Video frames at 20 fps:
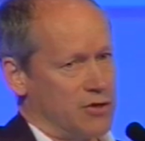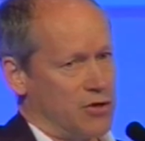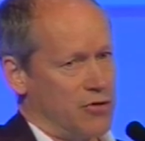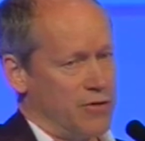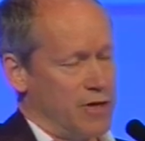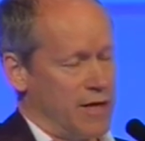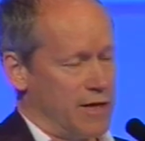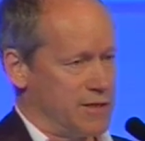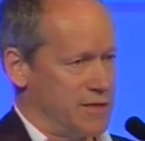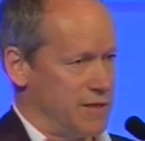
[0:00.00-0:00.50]

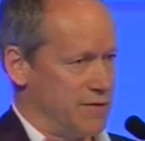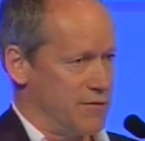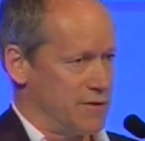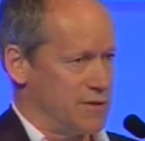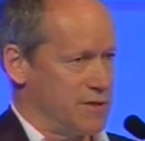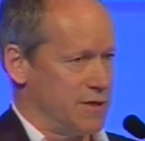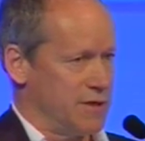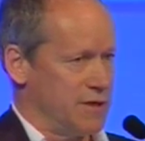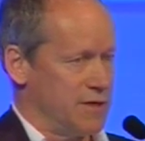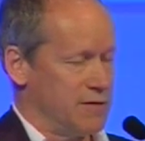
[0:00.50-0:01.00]

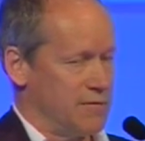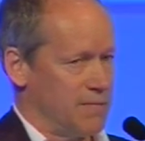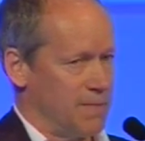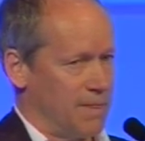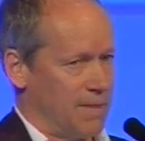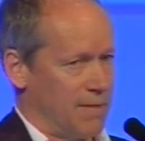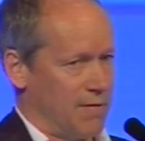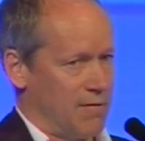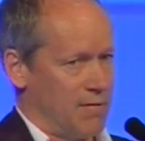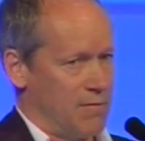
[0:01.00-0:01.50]
creativity
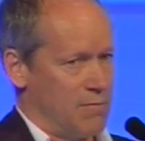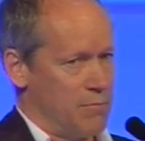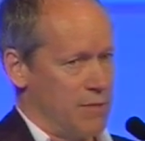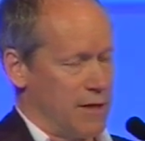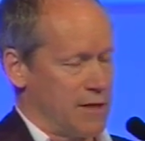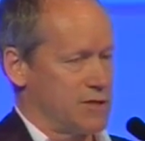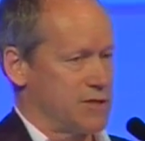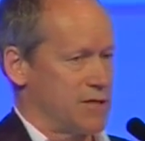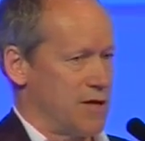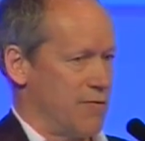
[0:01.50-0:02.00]

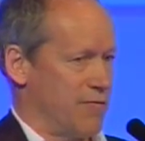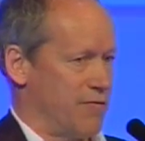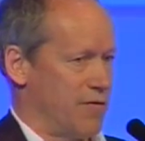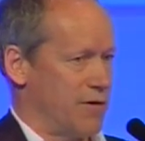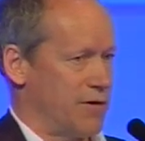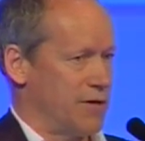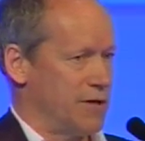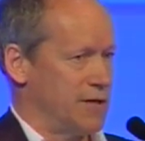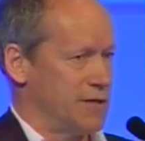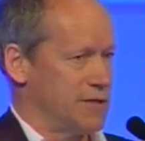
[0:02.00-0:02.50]
mixed up
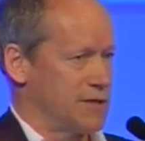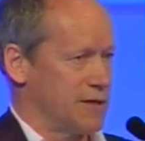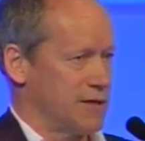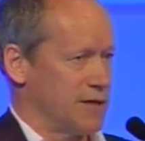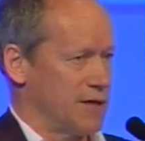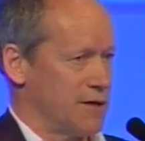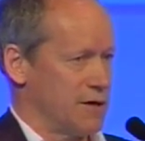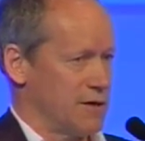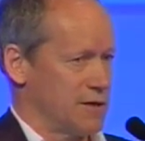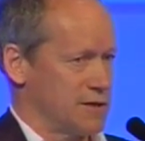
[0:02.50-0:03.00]
very
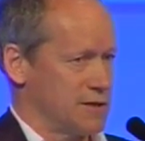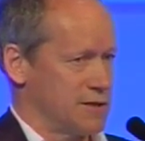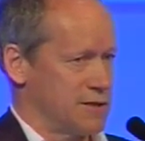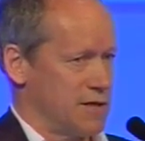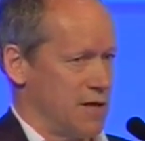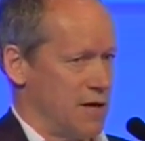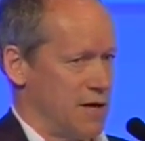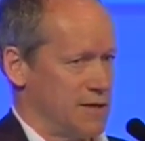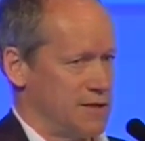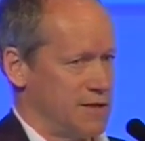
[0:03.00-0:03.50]
easily in our
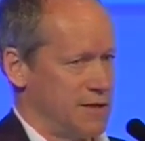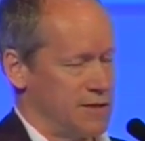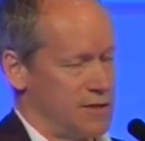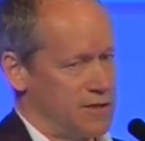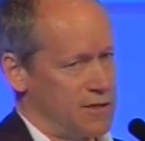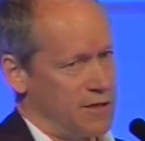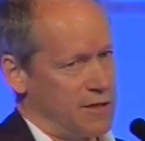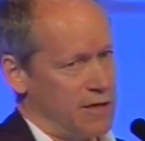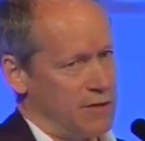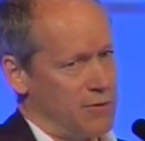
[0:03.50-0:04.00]
society, and
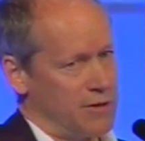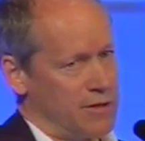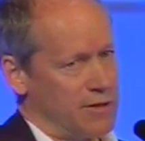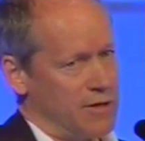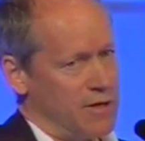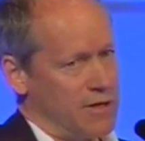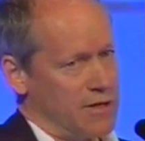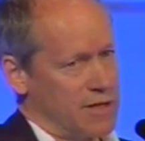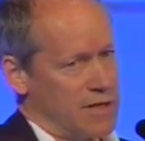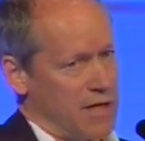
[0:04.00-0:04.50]
certainly when
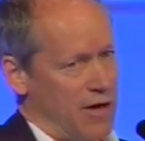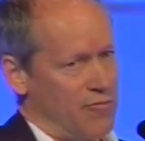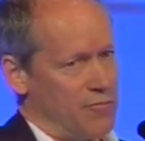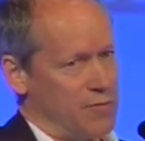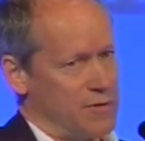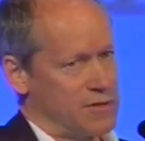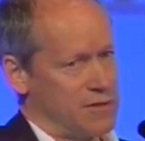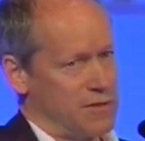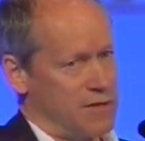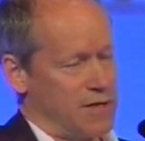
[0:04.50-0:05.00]

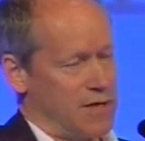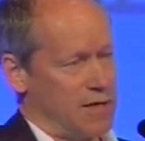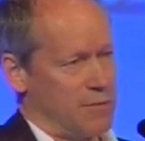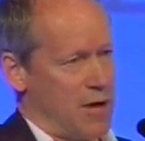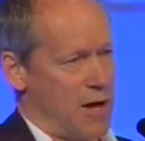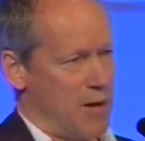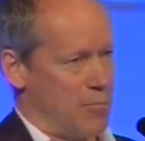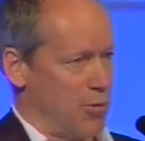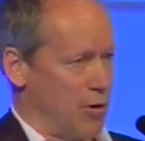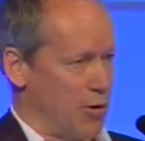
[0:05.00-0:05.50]
governments are thinking
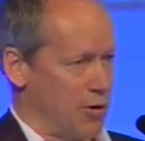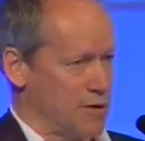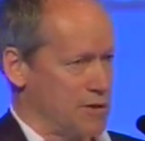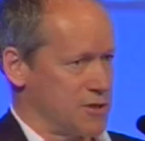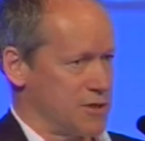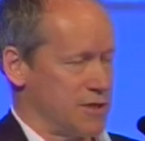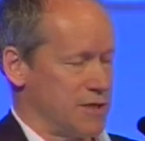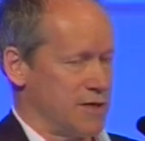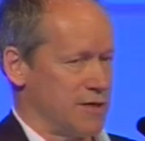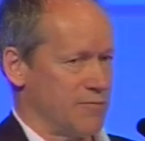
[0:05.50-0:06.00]
about
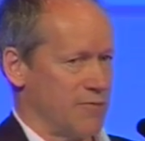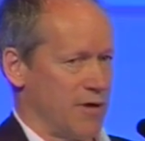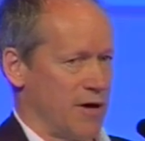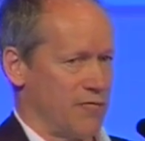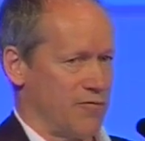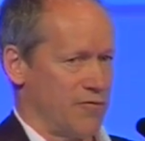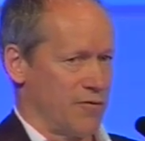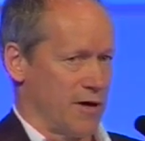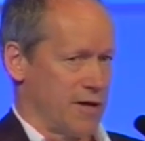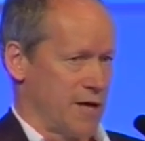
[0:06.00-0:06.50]
policy
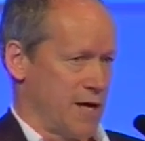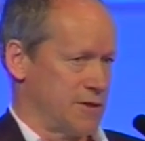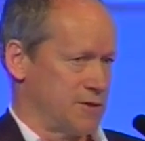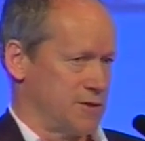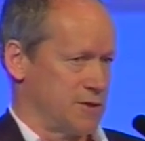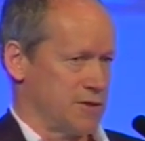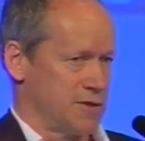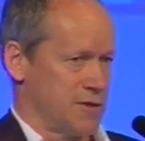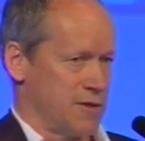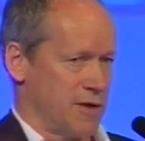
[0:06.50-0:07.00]
and
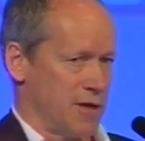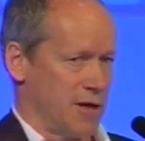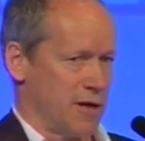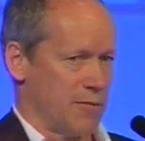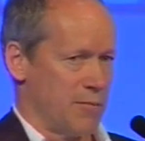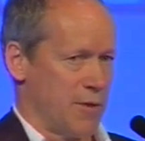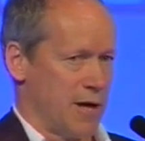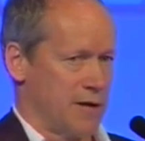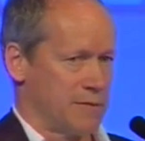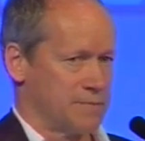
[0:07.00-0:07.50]
financiers are
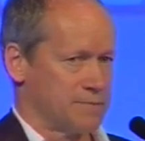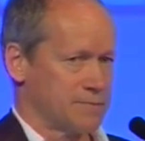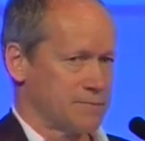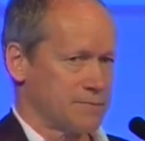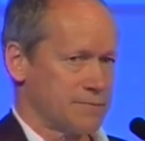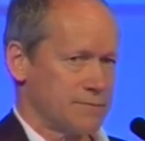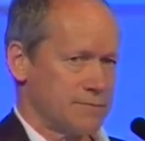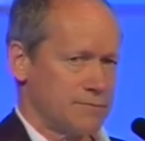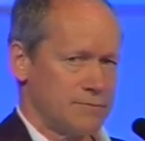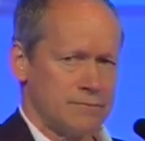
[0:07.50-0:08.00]
thinking about
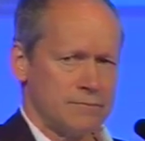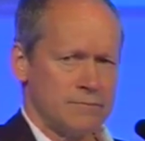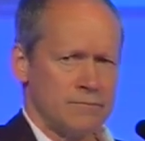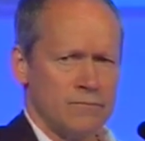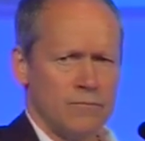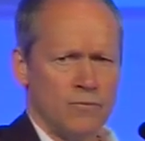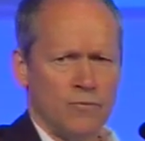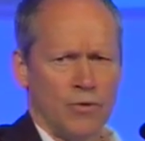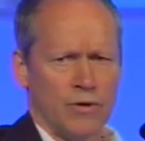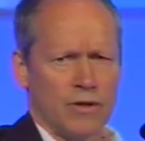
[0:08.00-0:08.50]

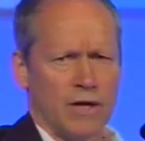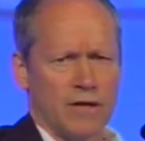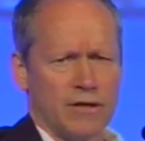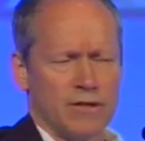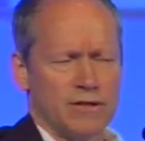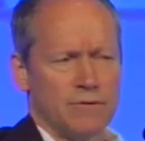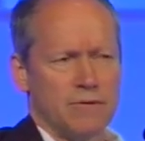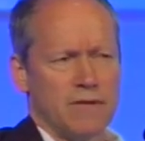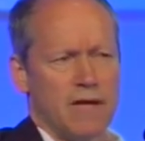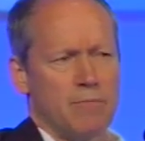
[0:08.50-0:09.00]
what they're
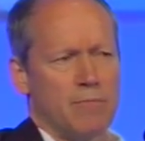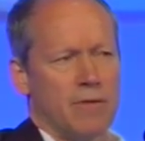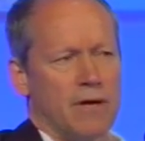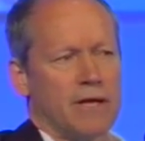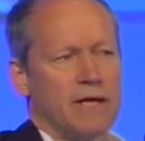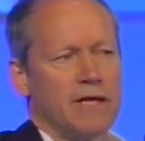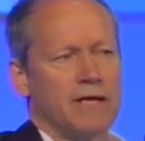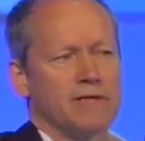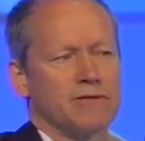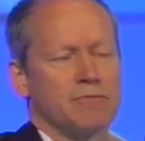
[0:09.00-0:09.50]
going to do with their
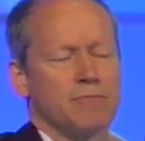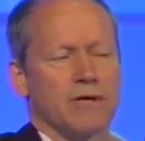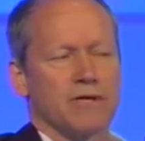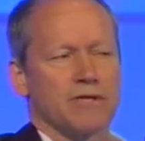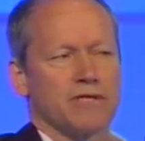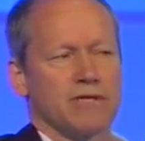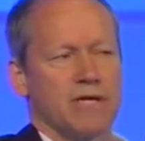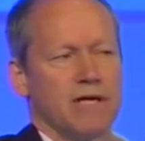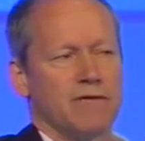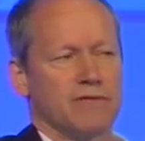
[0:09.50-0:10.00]
money, it's
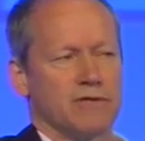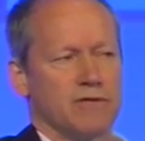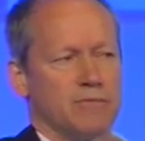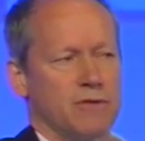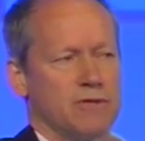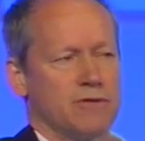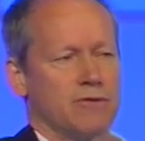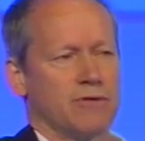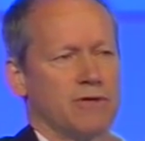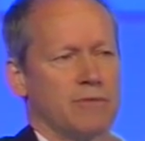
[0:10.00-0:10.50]
much safer to
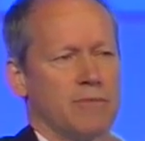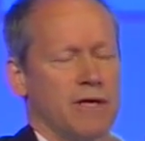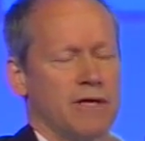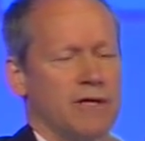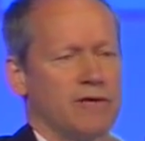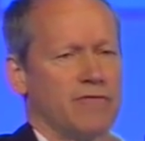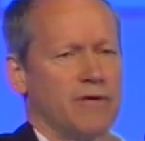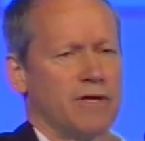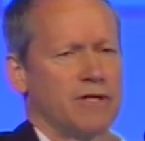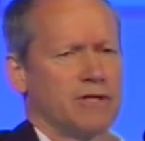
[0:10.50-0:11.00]
be talking about
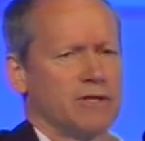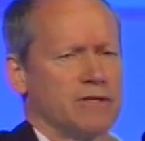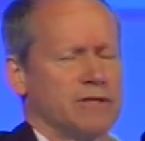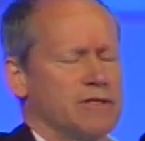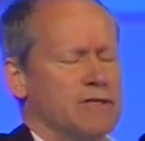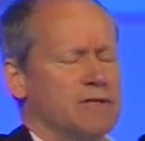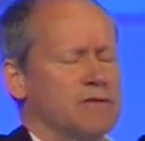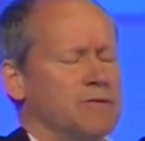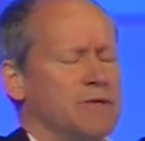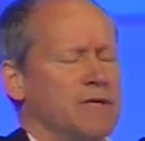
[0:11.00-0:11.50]
innovation.
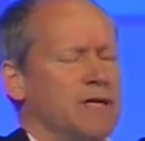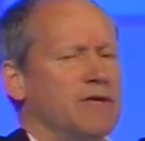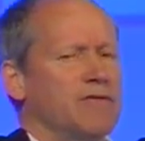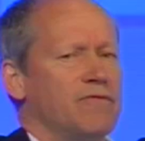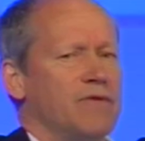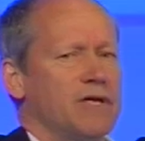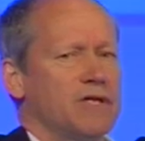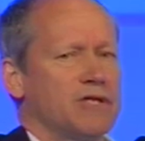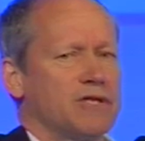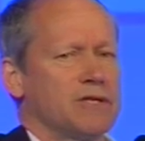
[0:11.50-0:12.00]
It seems to me
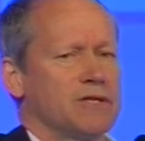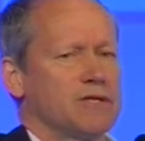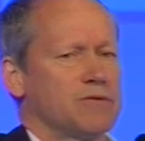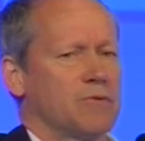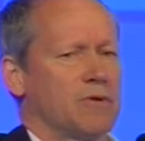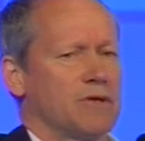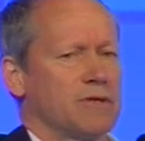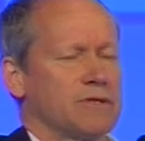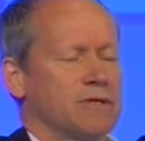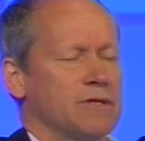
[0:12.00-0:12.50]
innovation is
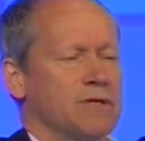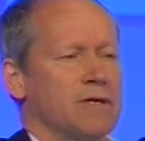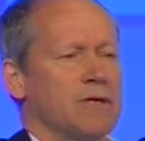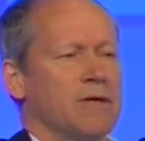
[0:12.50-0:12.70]
what